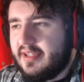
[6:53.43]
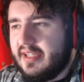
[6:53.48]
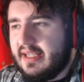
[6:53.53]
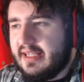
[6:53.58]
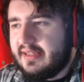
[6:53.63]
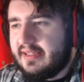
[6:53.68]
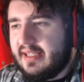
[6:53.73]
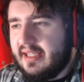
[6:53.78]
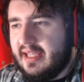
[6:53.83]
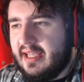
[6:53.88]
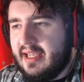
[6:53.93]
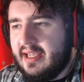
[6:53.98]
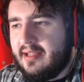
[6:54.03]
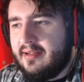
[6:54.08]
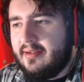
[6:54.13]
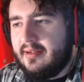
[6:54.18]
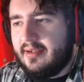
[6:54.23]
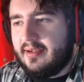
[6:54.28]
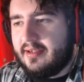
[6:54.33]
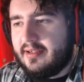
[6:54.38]
kick at the
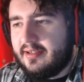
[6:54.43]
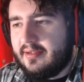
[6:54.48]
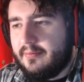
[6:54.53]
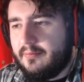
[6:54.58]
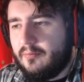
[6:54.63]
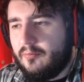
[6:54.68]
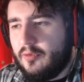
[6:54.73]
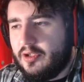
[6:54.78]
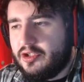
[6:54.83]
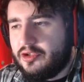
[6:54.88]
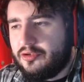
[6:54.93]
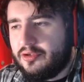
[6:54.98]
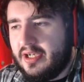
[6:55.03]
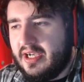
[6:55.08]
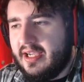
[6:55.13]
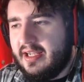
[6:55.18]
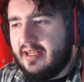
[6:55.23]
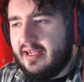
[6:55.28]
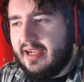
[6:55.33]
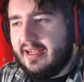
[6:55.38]
can. We
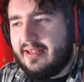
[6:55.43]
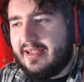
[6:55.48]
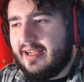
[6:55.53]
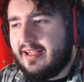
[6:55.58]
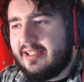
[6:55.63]
tried. I